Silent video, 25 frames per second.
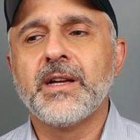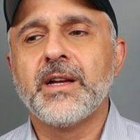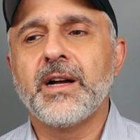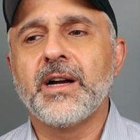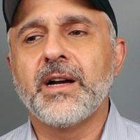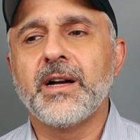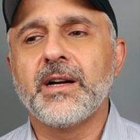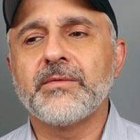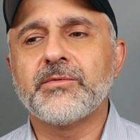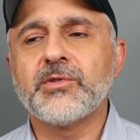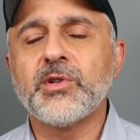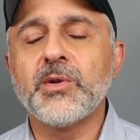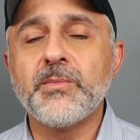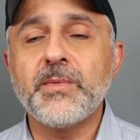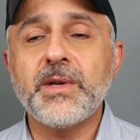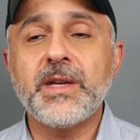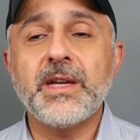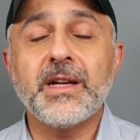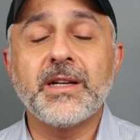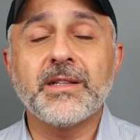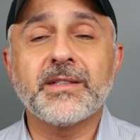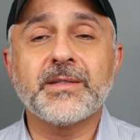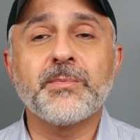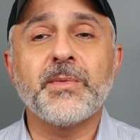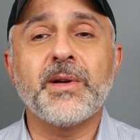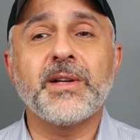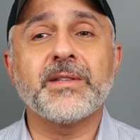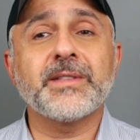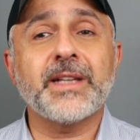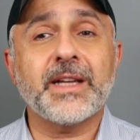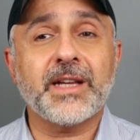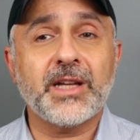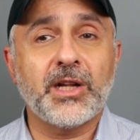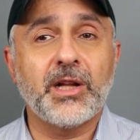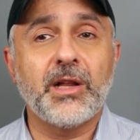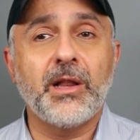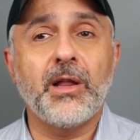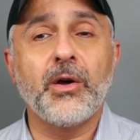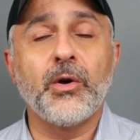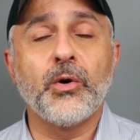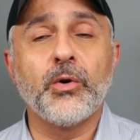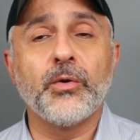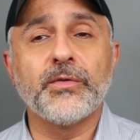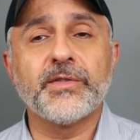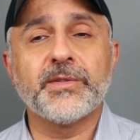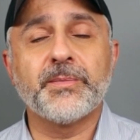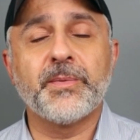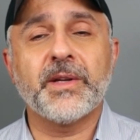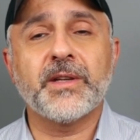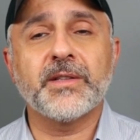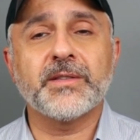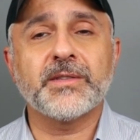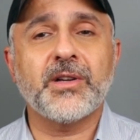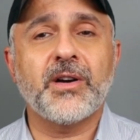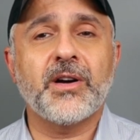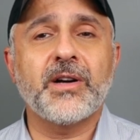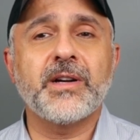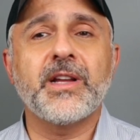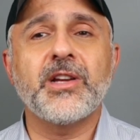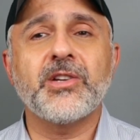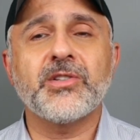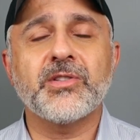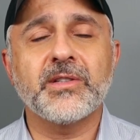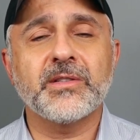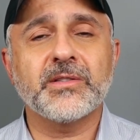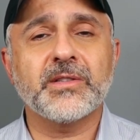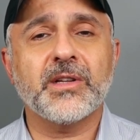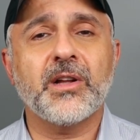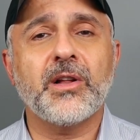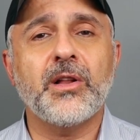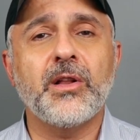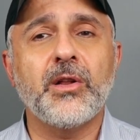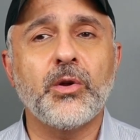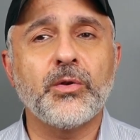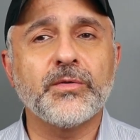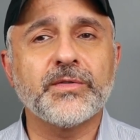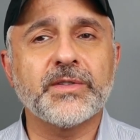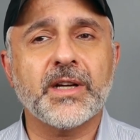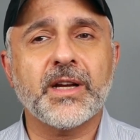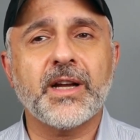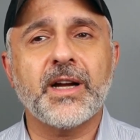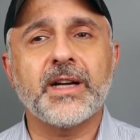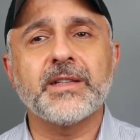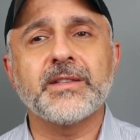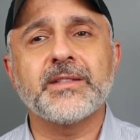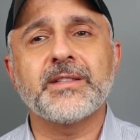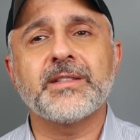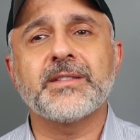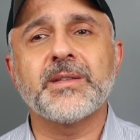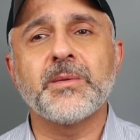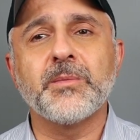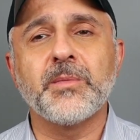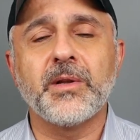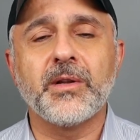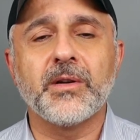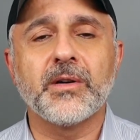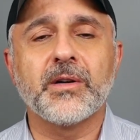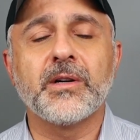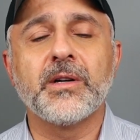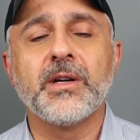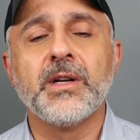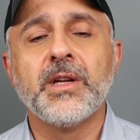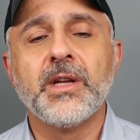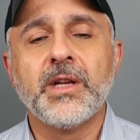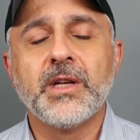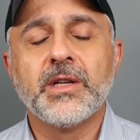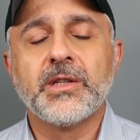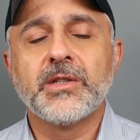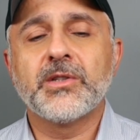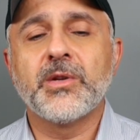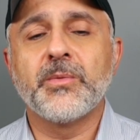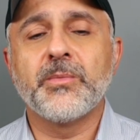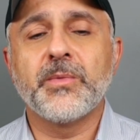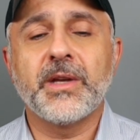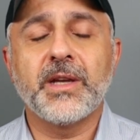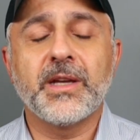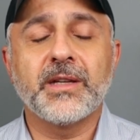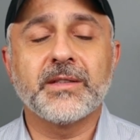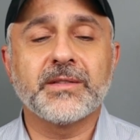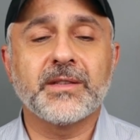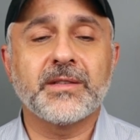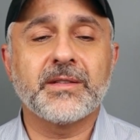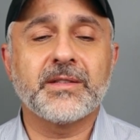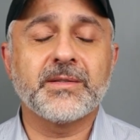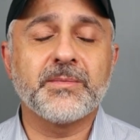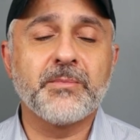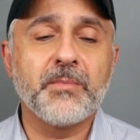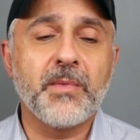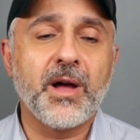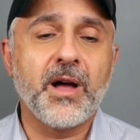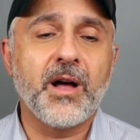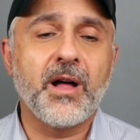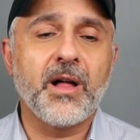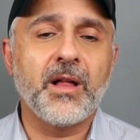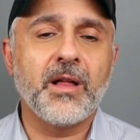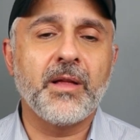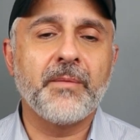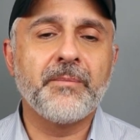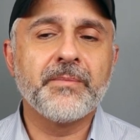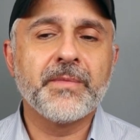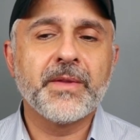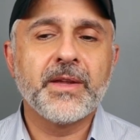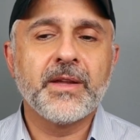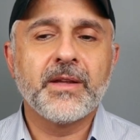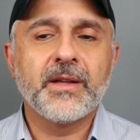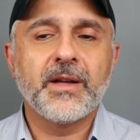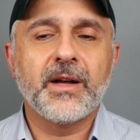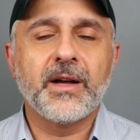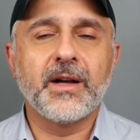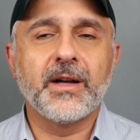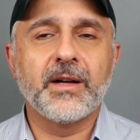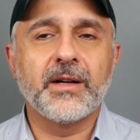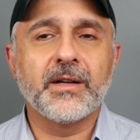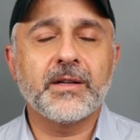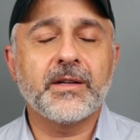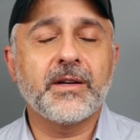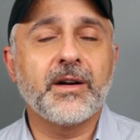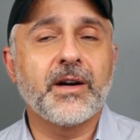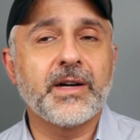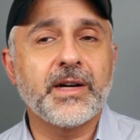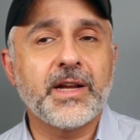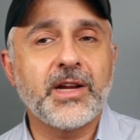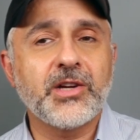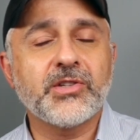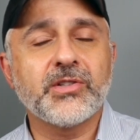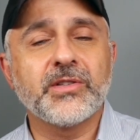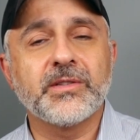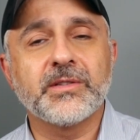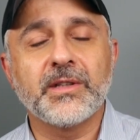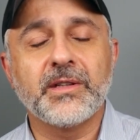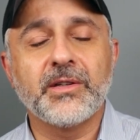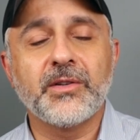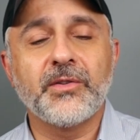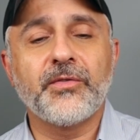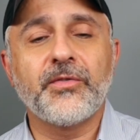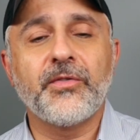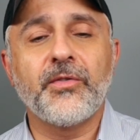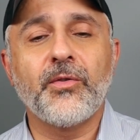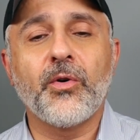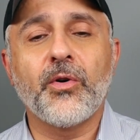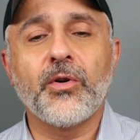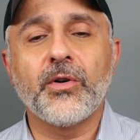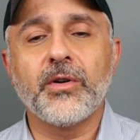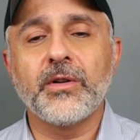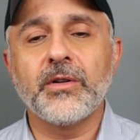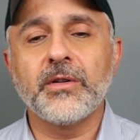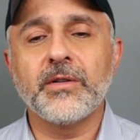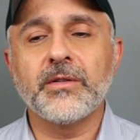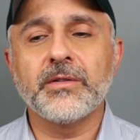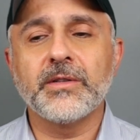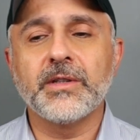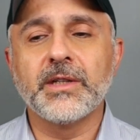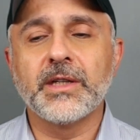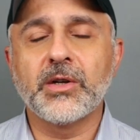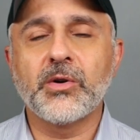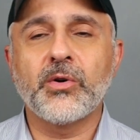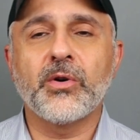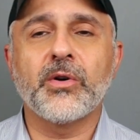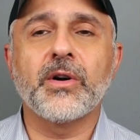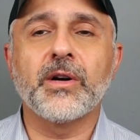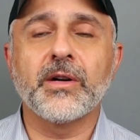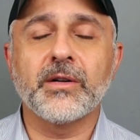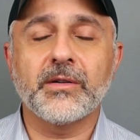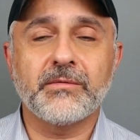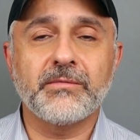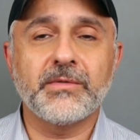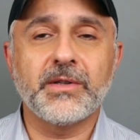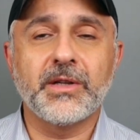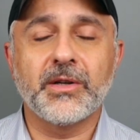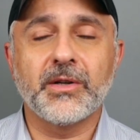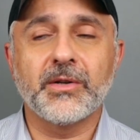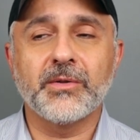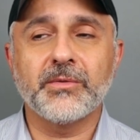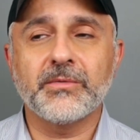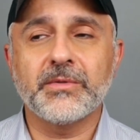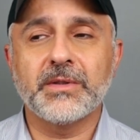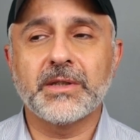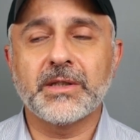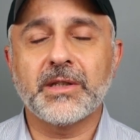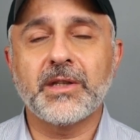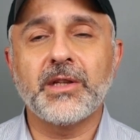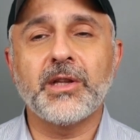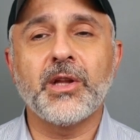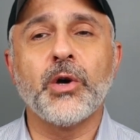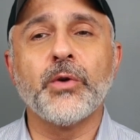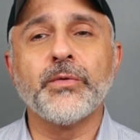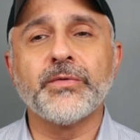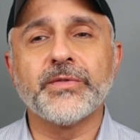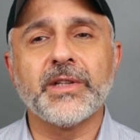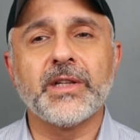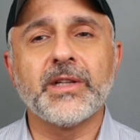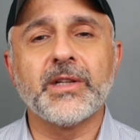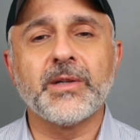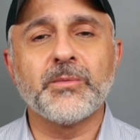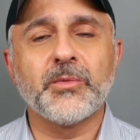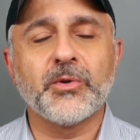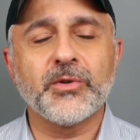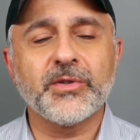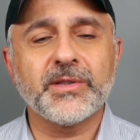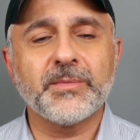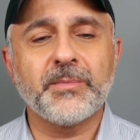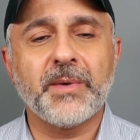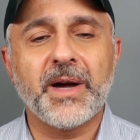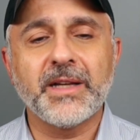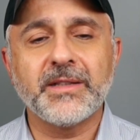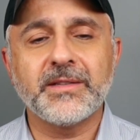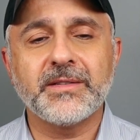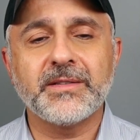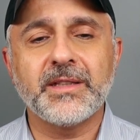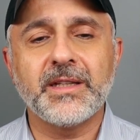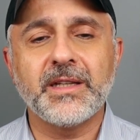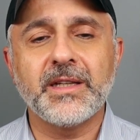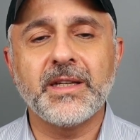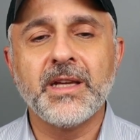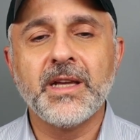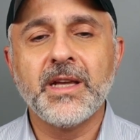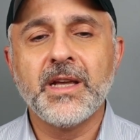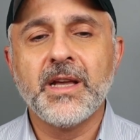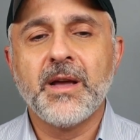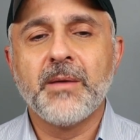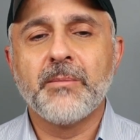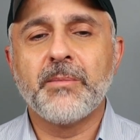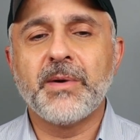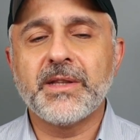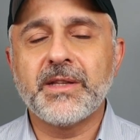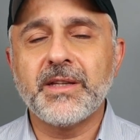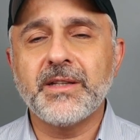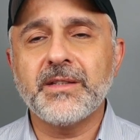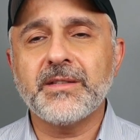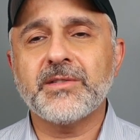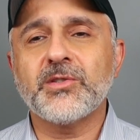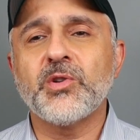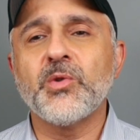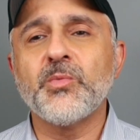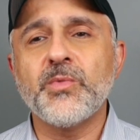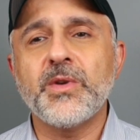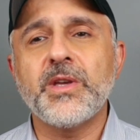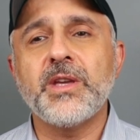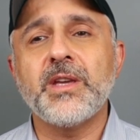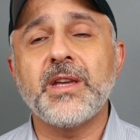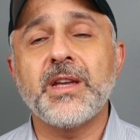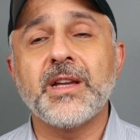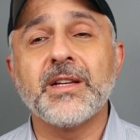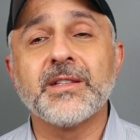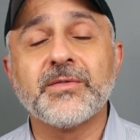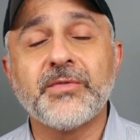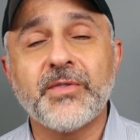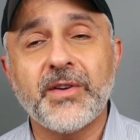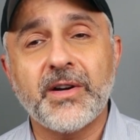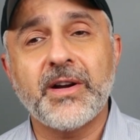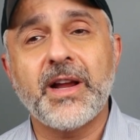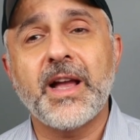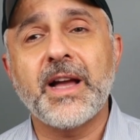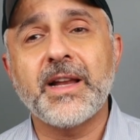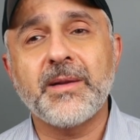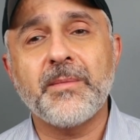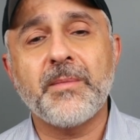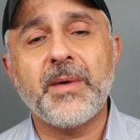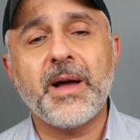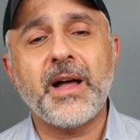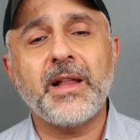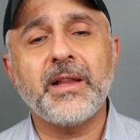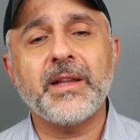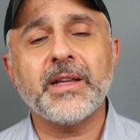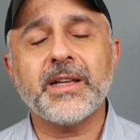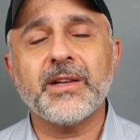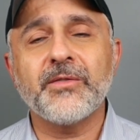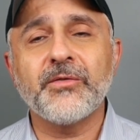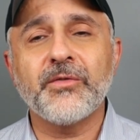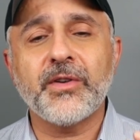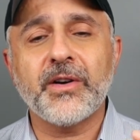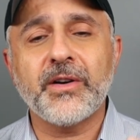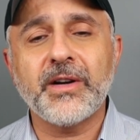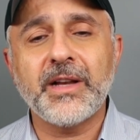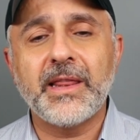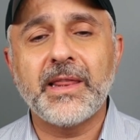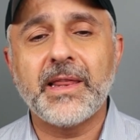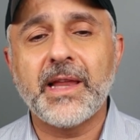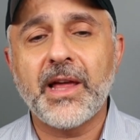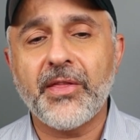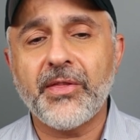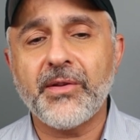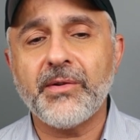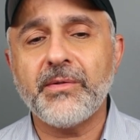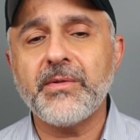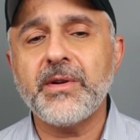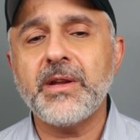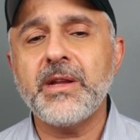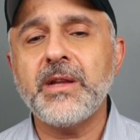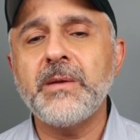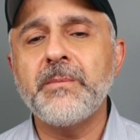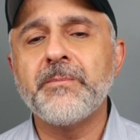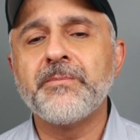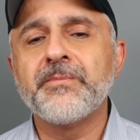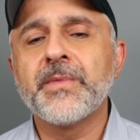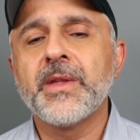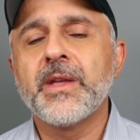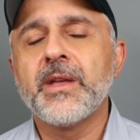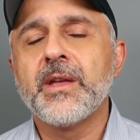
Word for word: uh, to me it smells like cloves because carnations and cloves are kind of similar to me as a smell. Uh, carnation's a little floral, uh, you know, uh, clove's a little more spicy. But this to me is very animalic and very leathery.